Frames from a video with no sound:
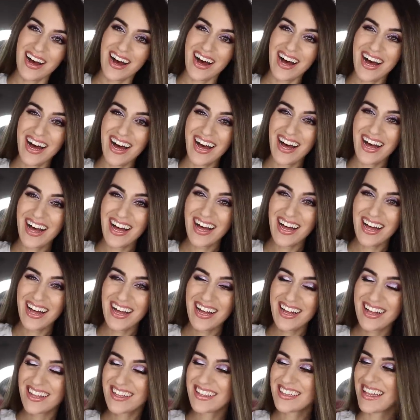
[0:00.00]
Oh,
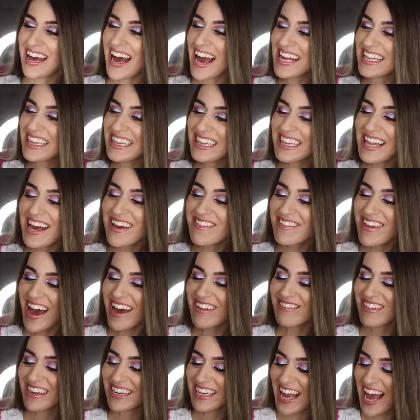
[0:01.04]
I love
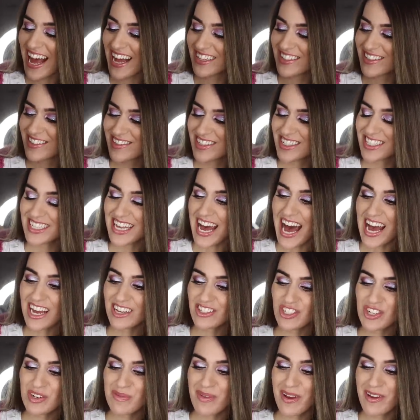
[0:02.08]
advent calendars. This is
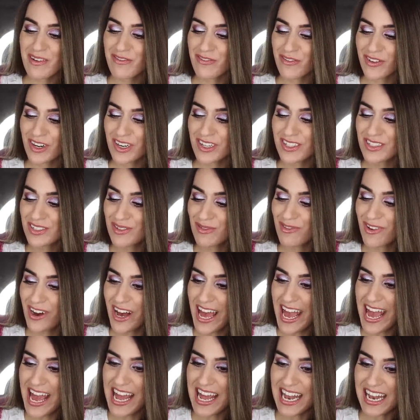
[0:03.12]
actually my first
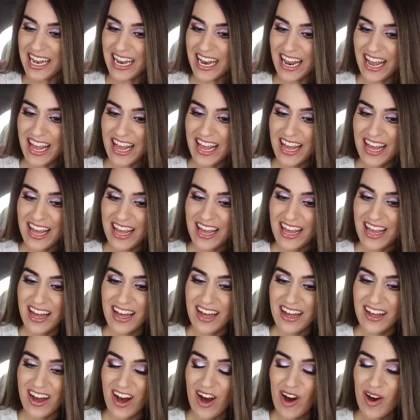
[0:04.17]
one.
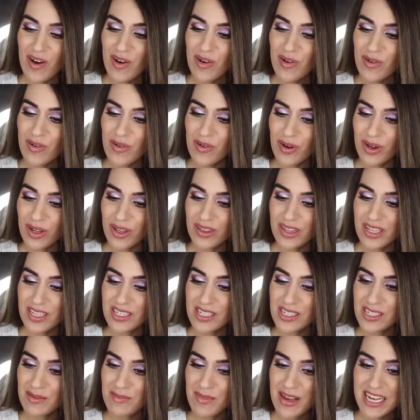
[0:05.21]
Oh, this
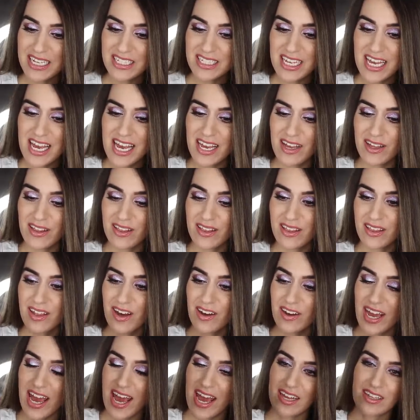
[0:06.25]
is amazing.
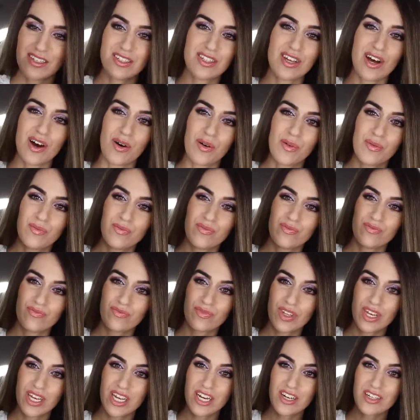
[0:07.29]
Okay, so
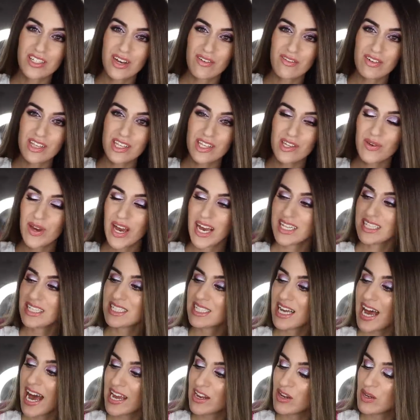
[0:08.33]
here's everything you get
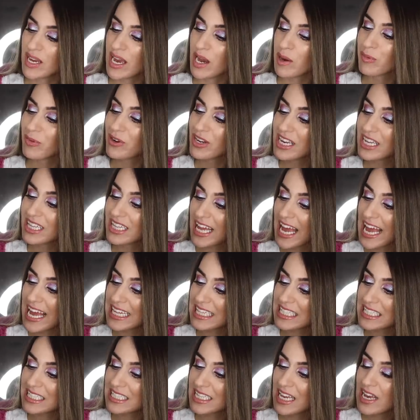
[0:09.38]
inside. You get a
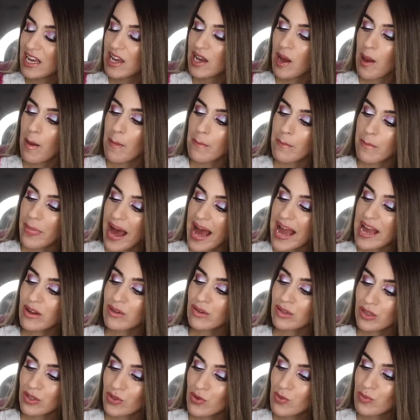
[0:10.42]
pre-cleanse,
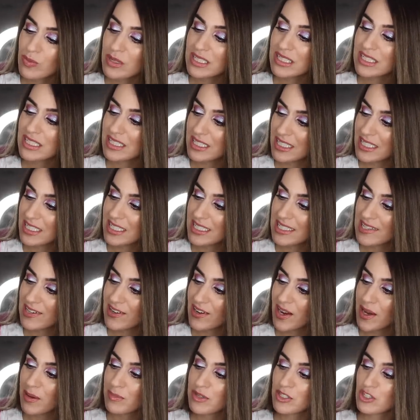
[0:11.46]
Biolumin C
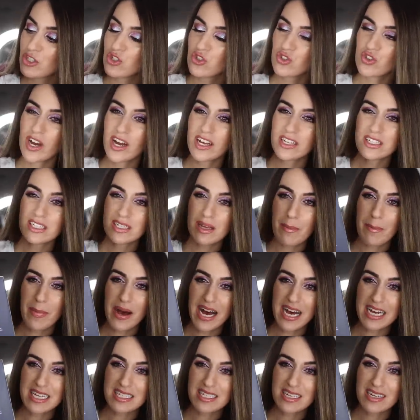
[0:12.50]
Serum, Stress
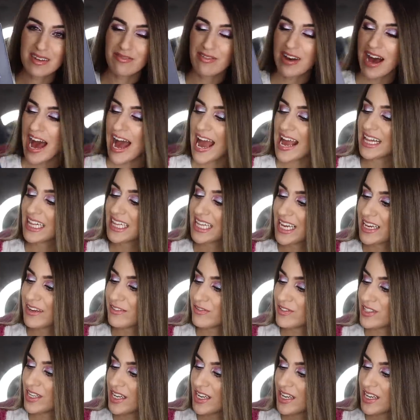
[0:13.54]
Positive Eye
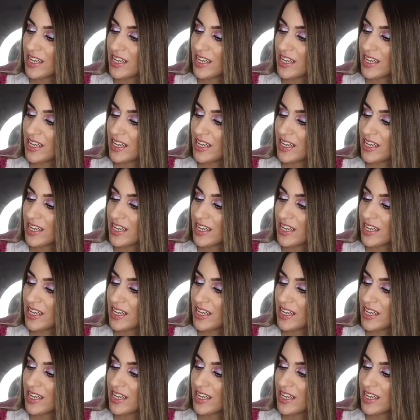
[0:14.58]
Lift,